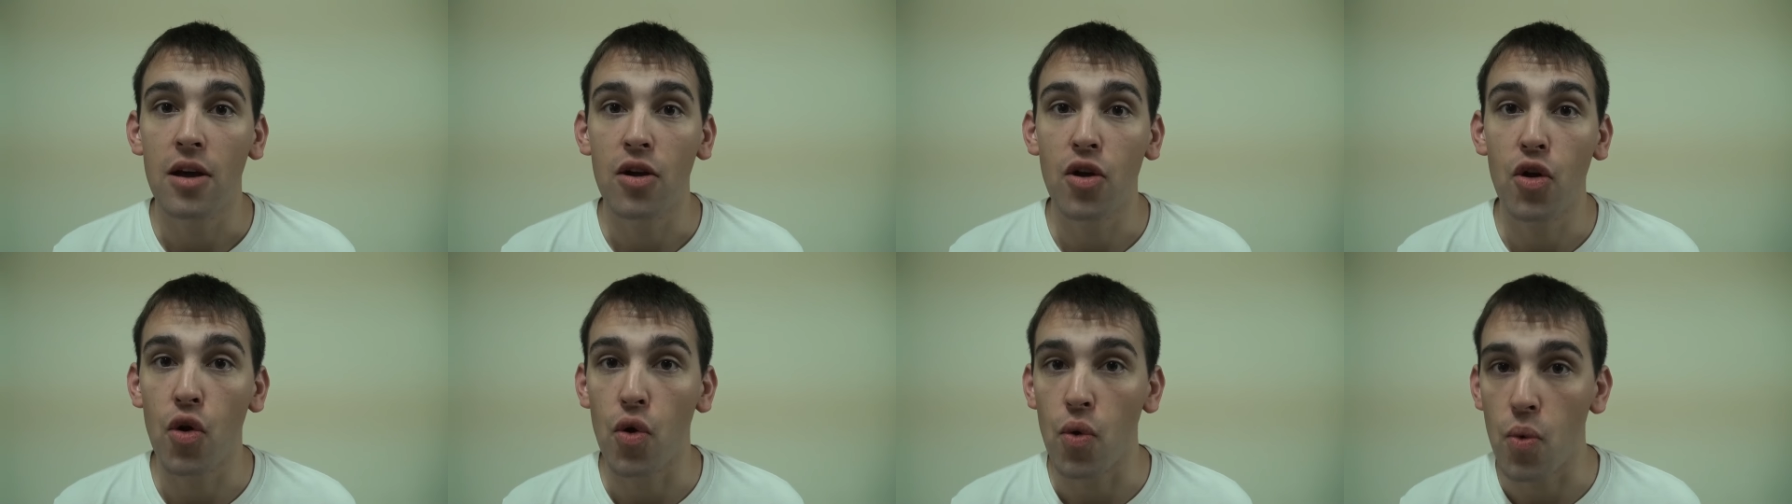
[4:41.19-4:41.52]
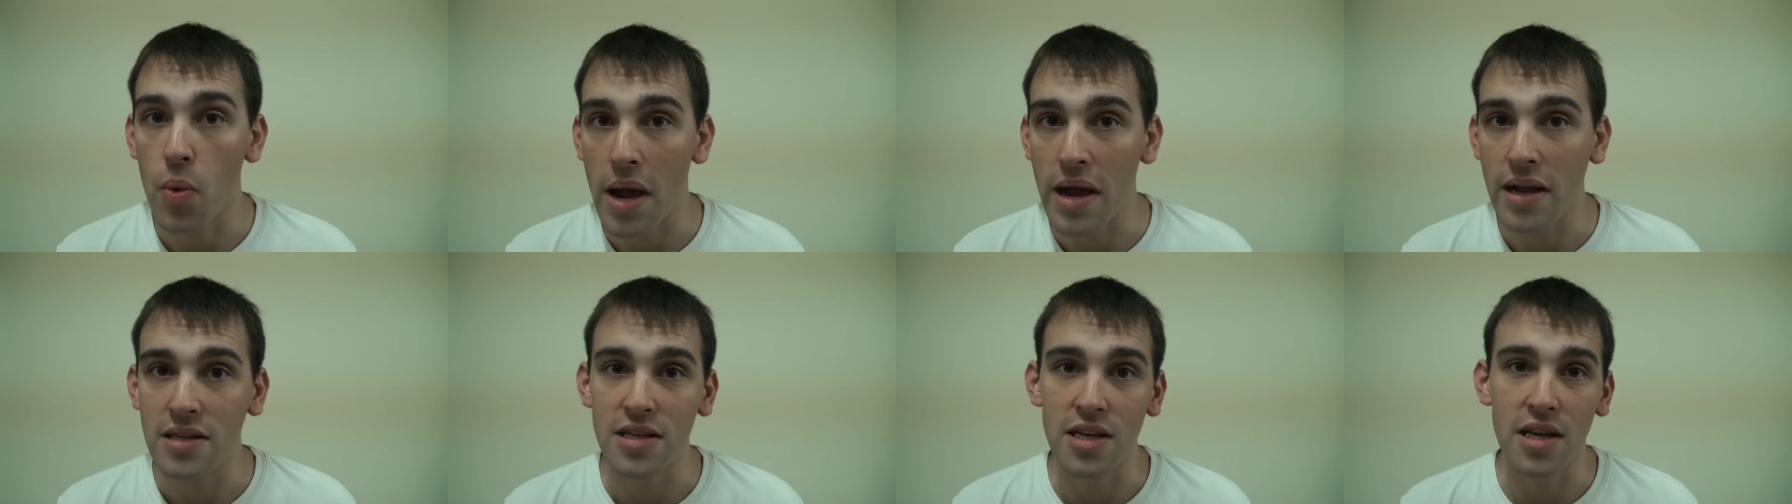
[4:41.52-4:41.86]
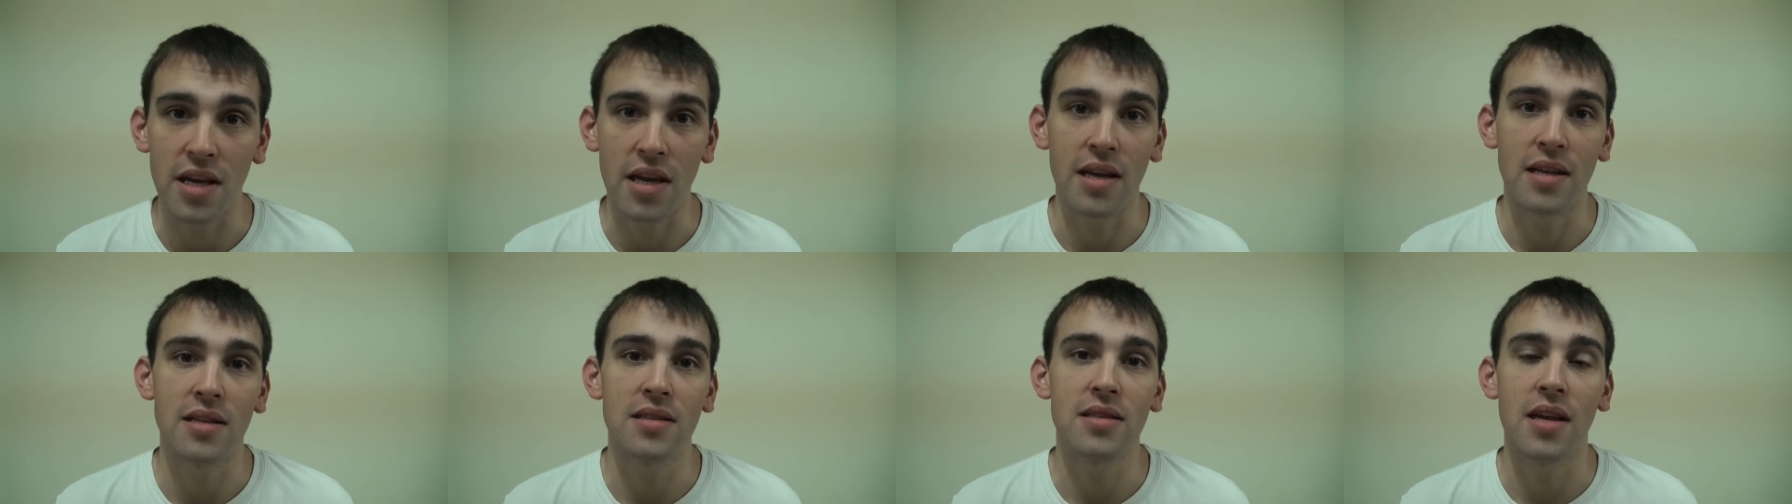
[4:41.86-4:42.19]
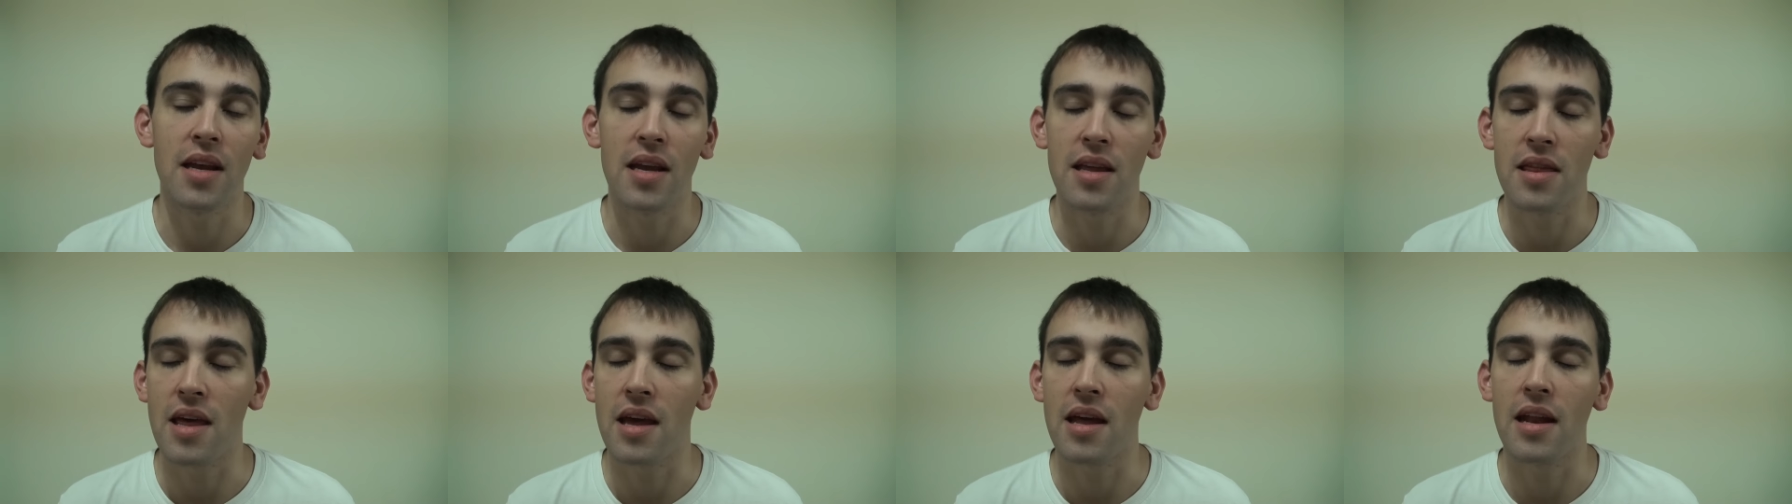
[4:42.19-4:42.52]
correcting it,
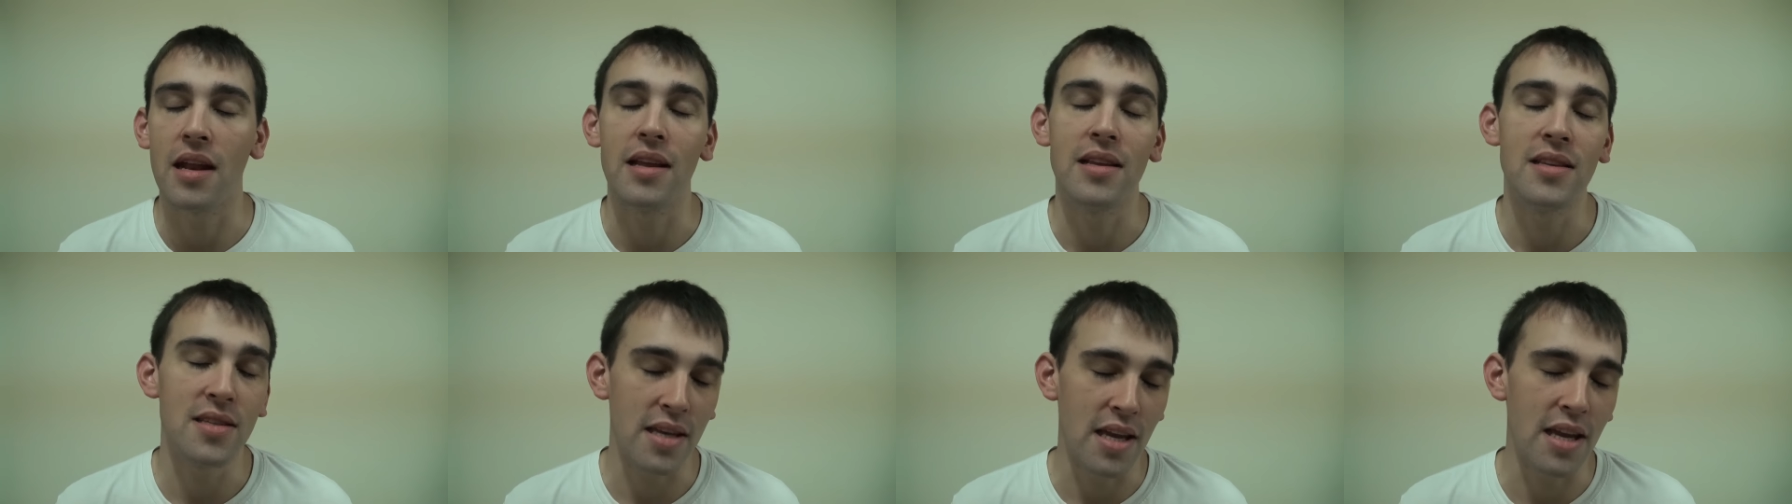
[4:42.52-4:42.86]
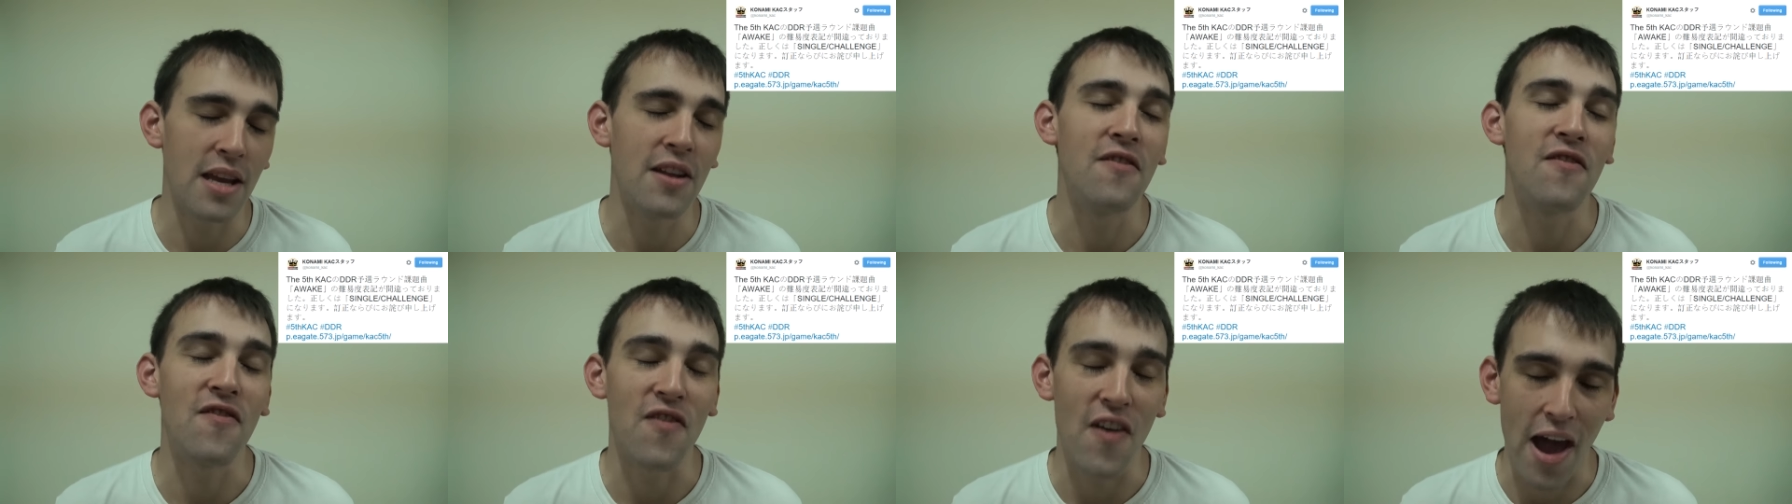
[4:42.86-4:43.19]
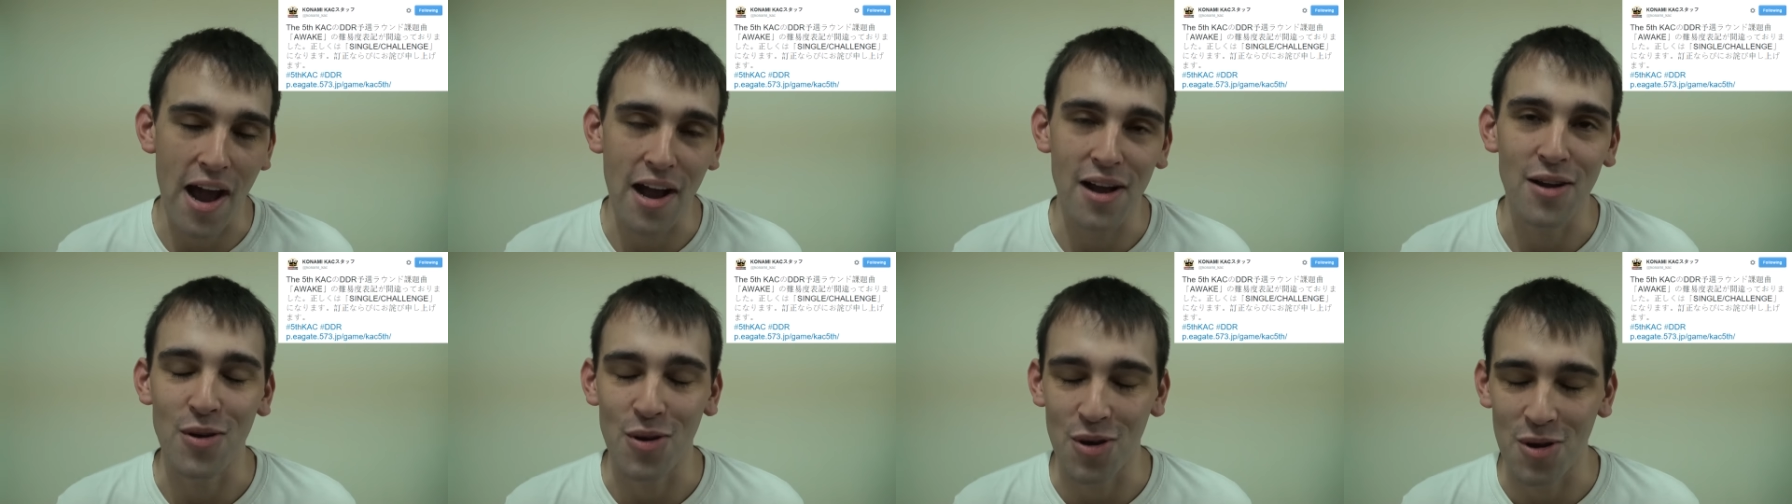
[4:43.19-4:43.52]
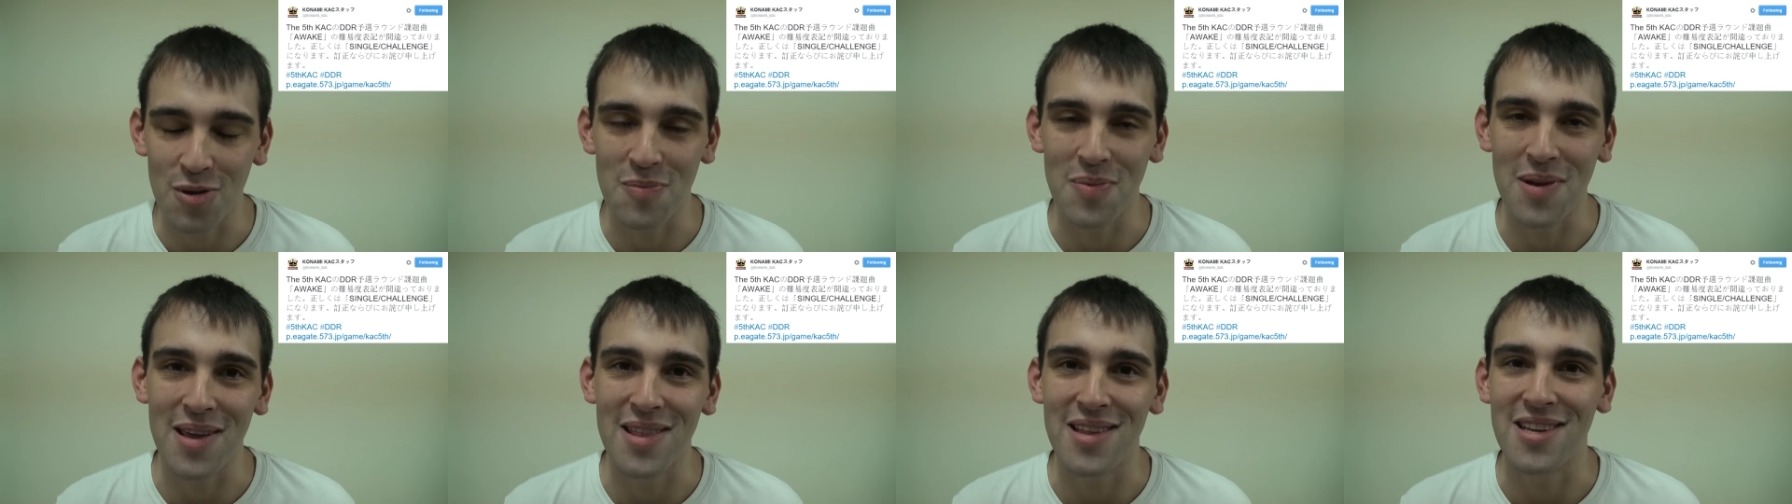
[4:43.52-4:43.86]
saying that it's in fact going
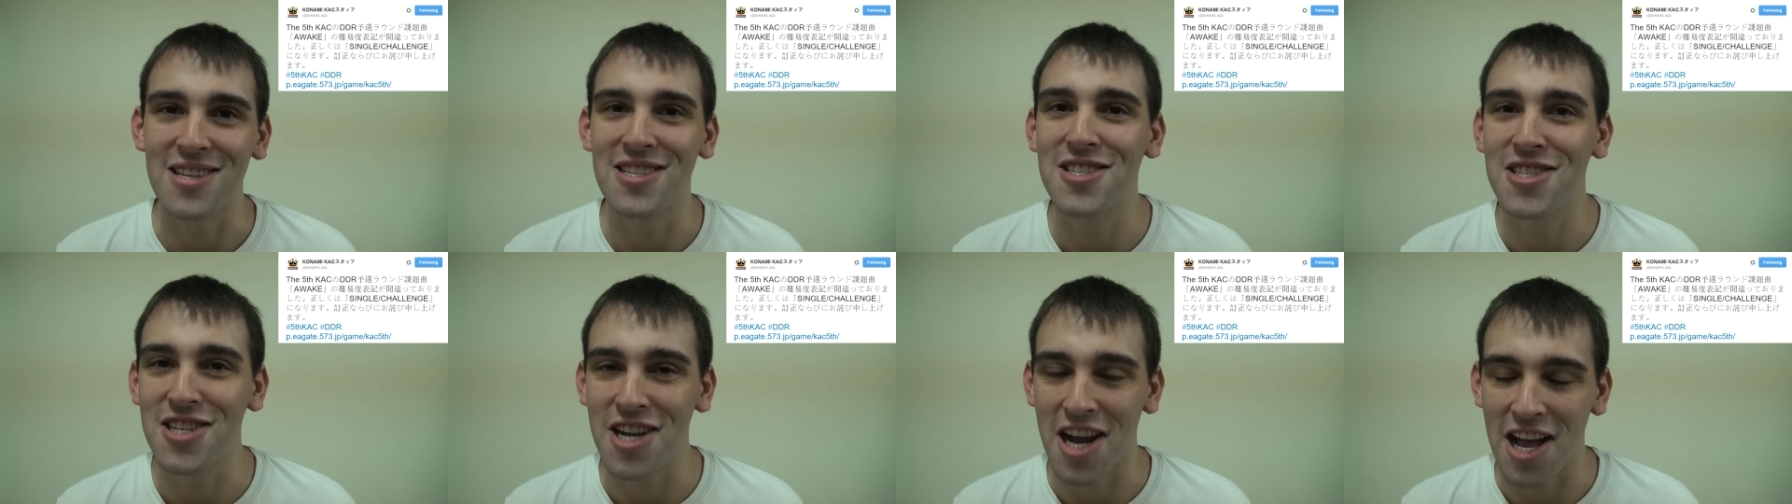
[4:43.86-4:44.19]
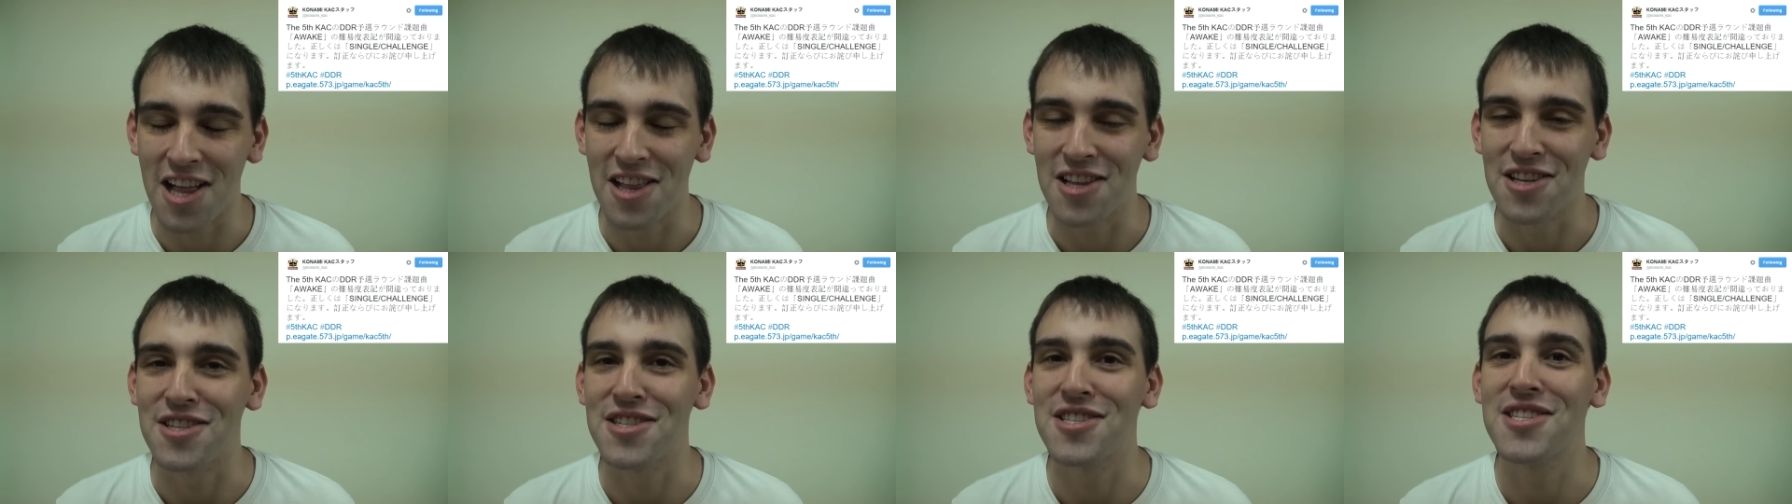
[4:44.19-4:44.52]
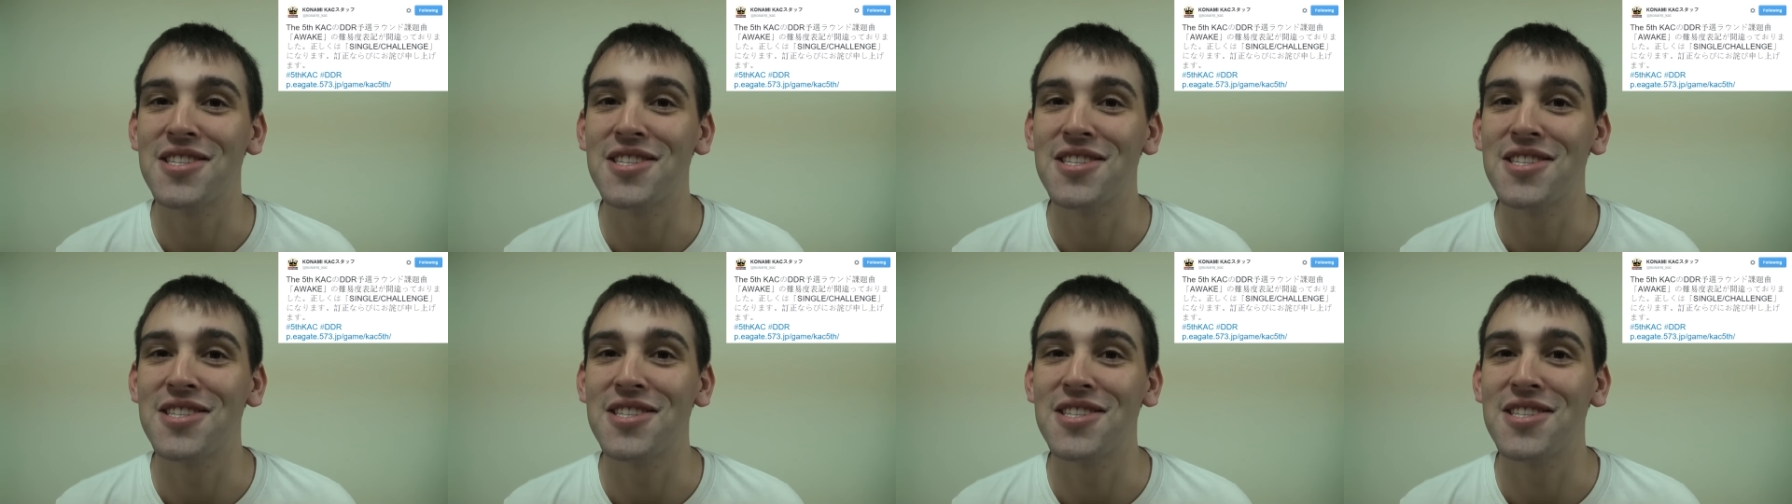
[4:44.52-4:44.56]
to be the Challenge